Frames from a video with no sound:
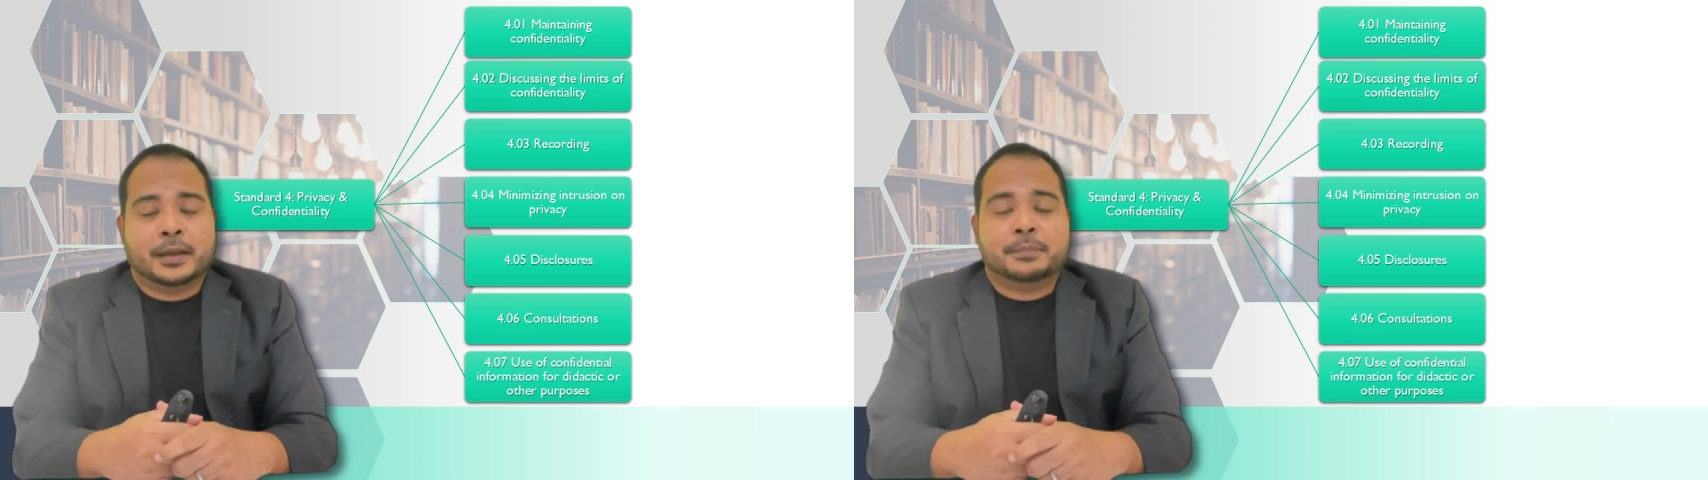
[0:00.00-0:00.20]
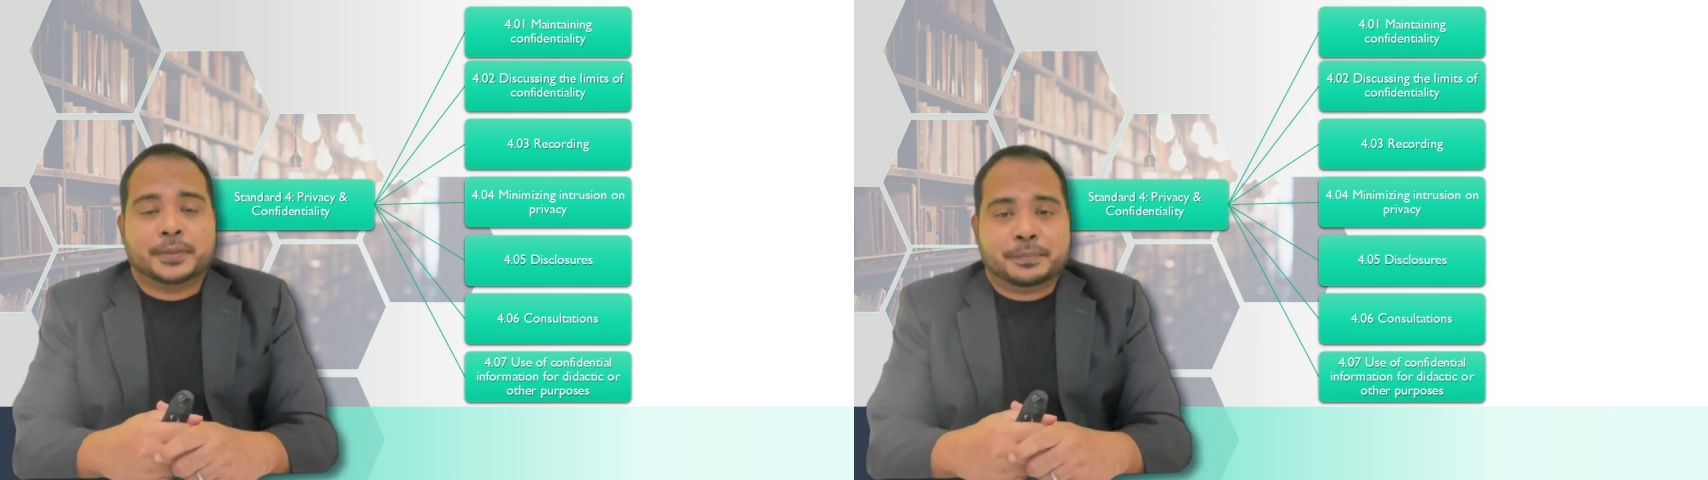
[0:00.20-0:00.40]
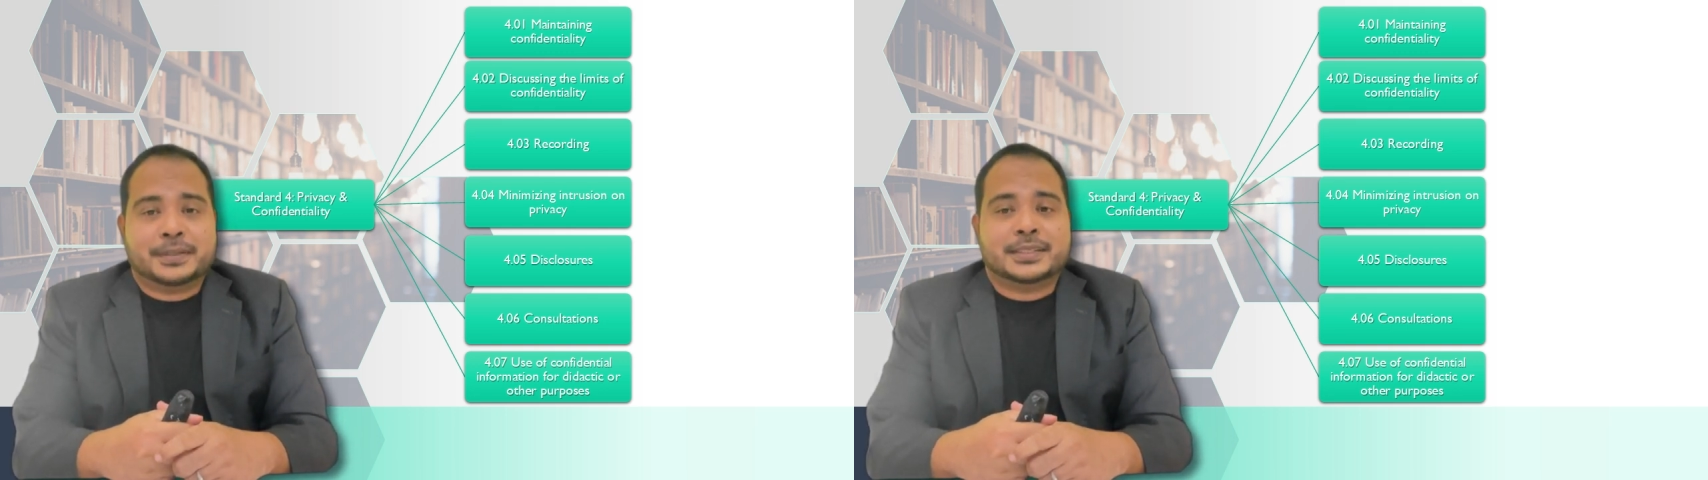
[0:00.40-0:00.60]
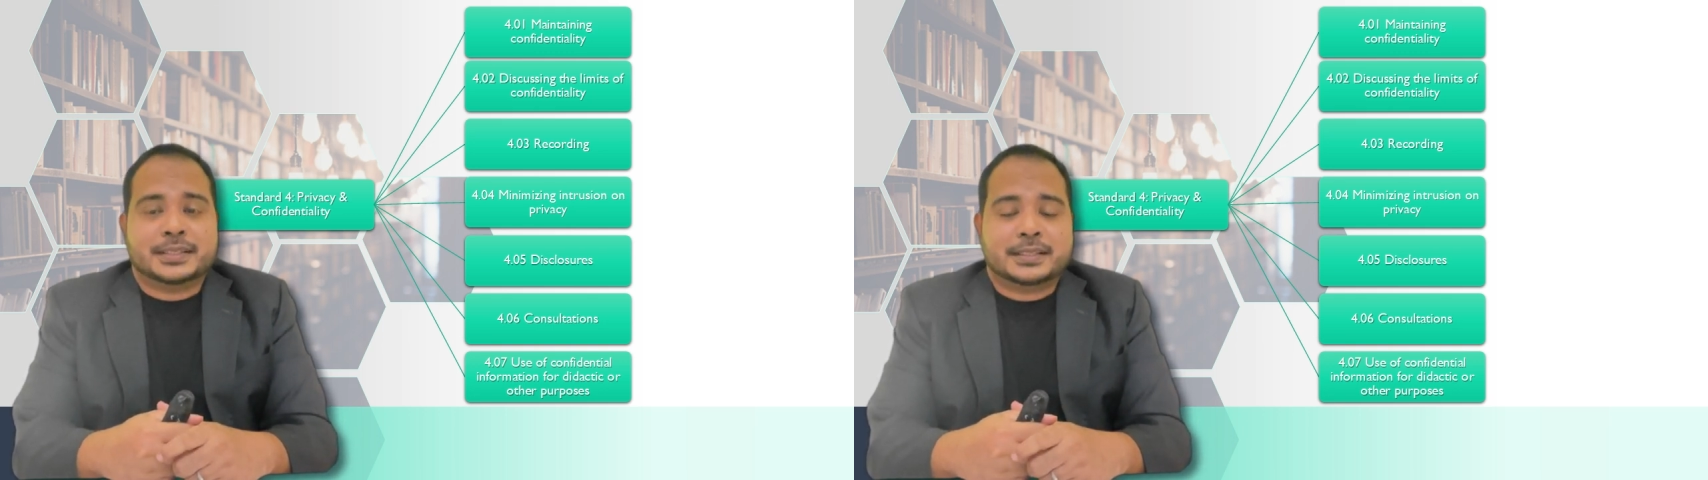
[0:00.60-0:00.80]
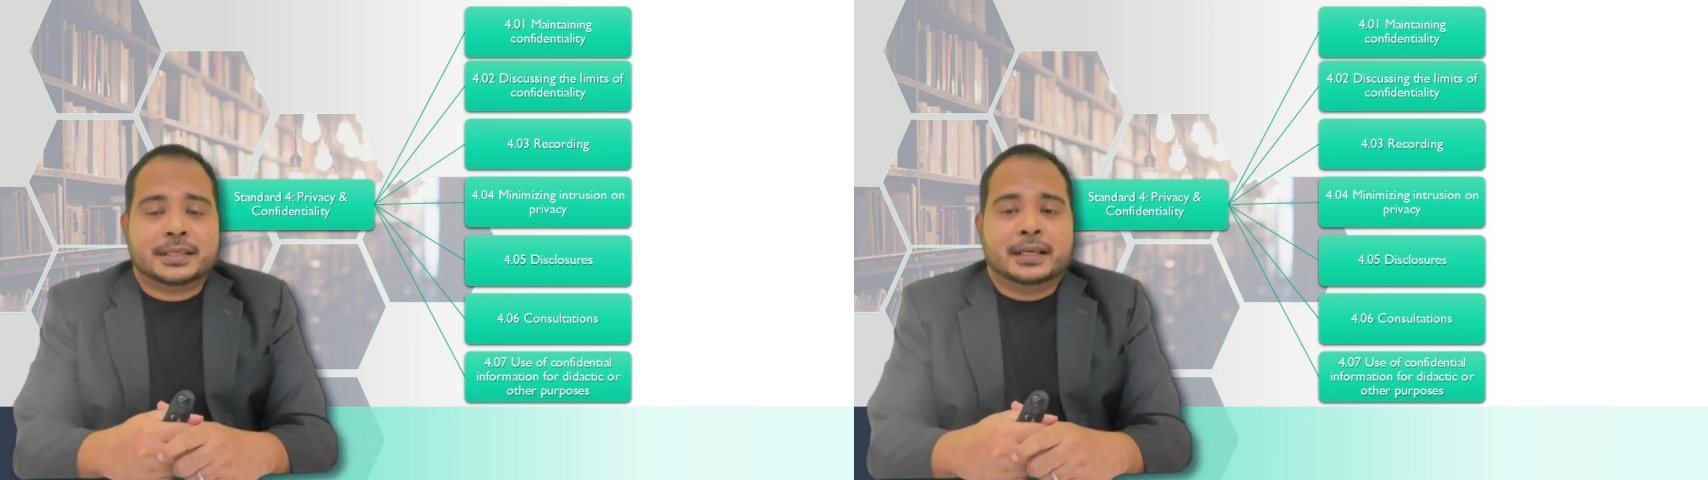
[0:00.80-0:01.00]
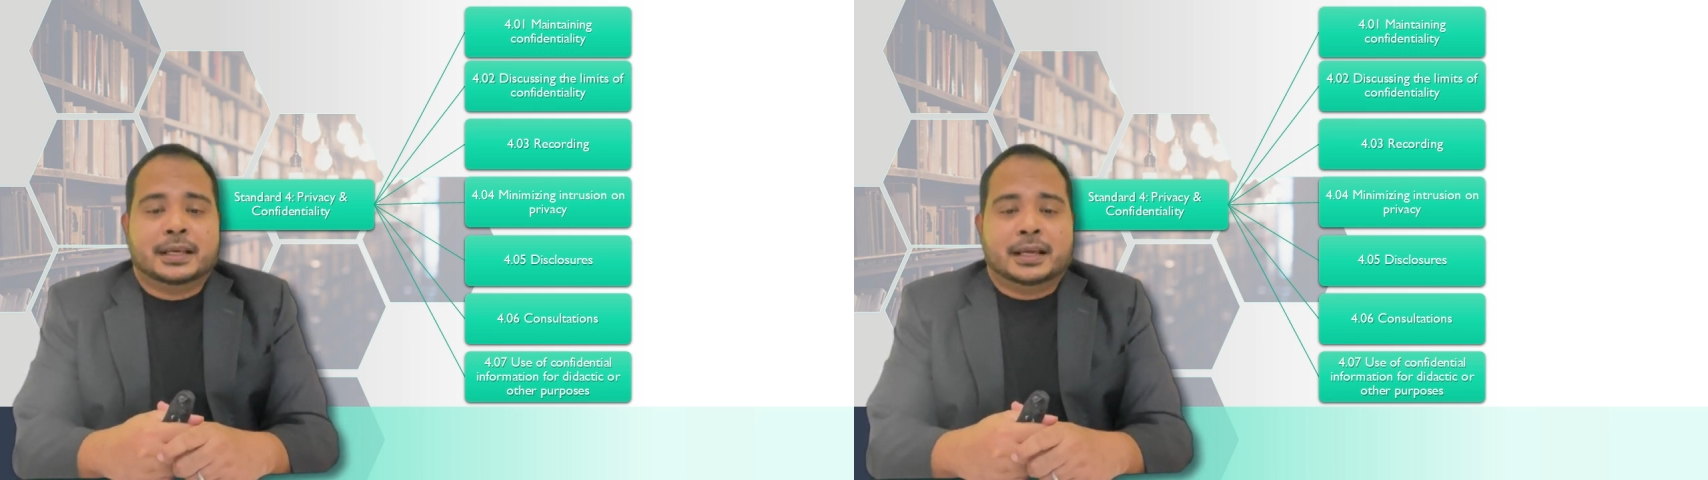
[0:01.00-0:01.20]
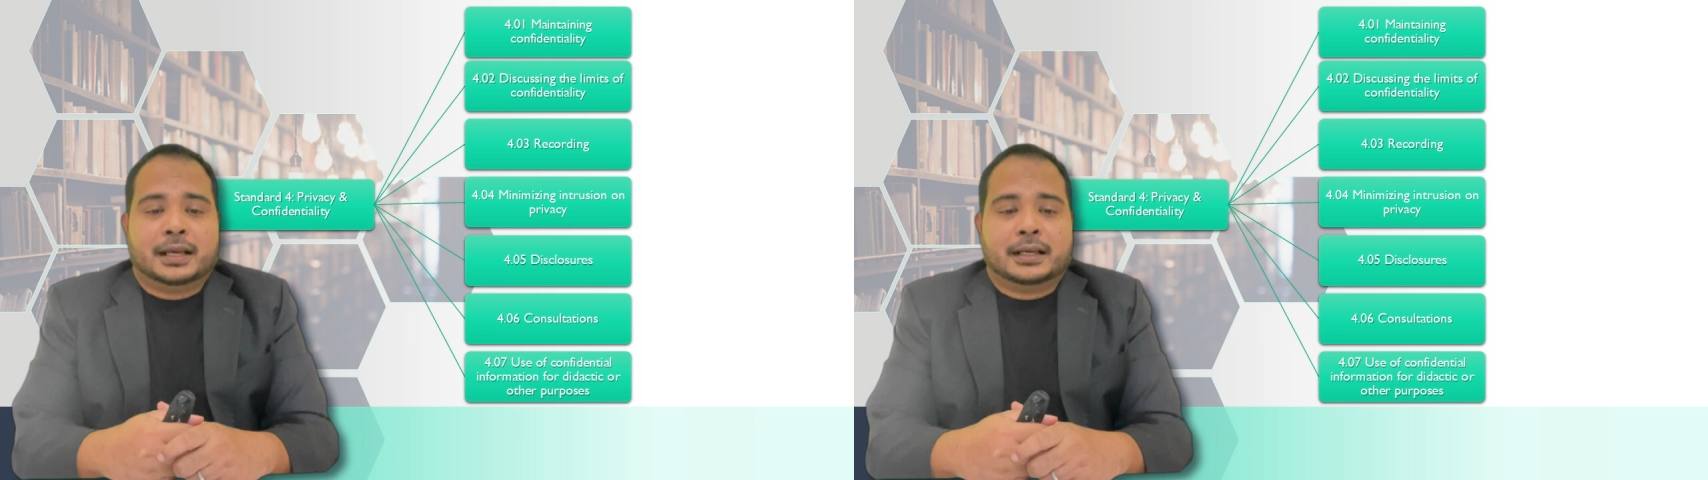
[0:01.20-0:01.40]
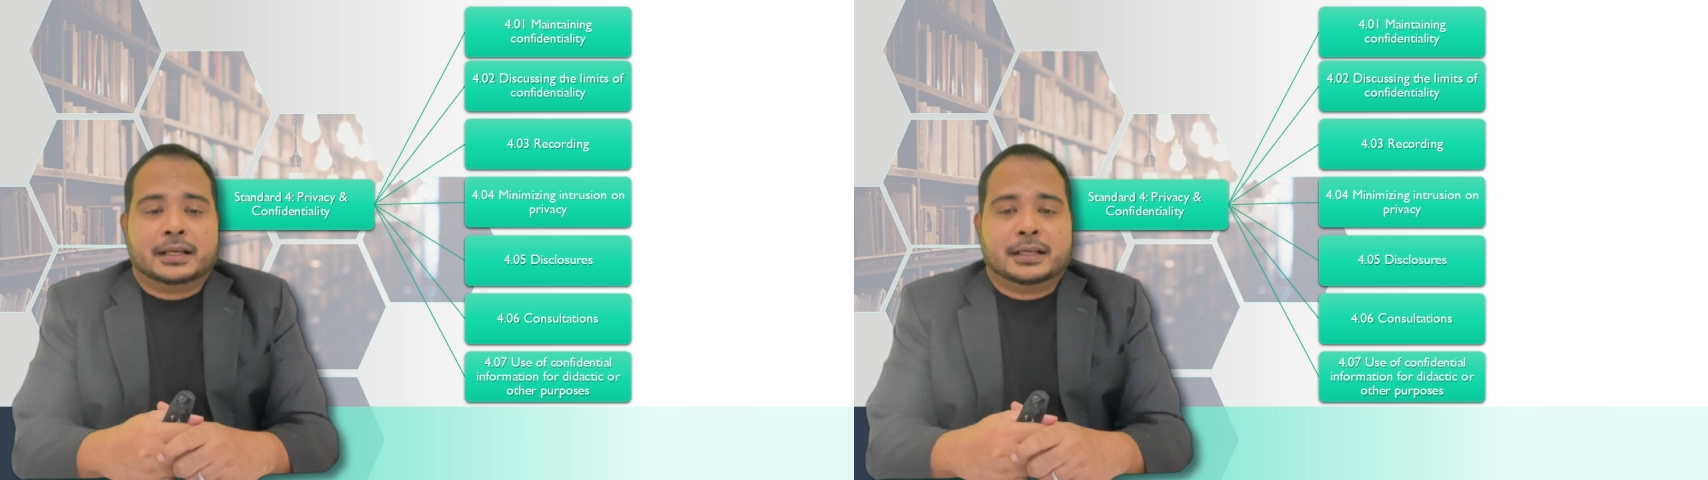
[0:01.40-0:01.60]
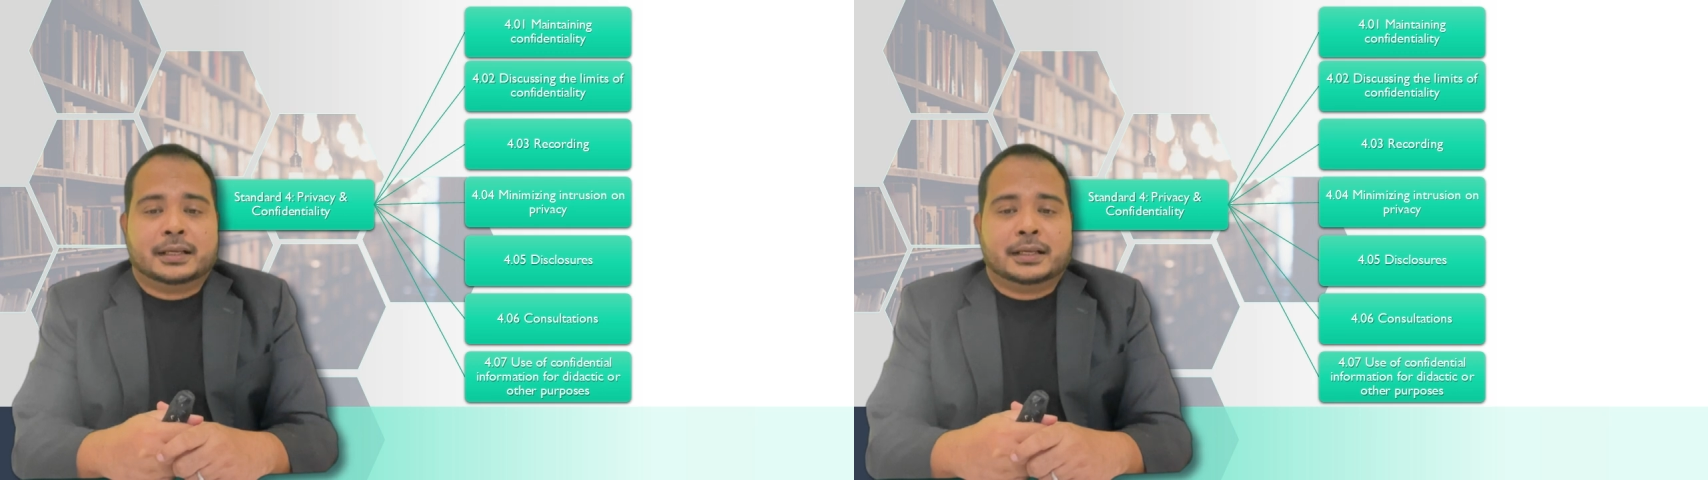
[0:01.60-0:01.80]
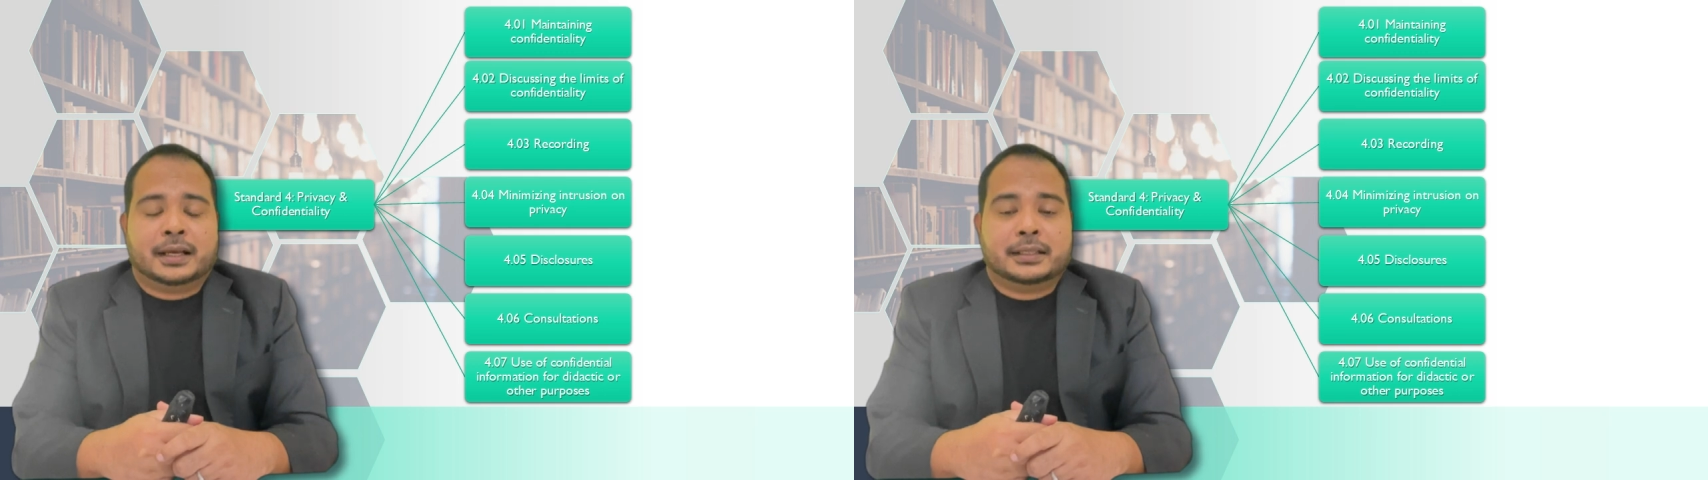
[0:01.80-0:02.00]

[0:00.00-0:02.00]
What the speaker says: purposes. I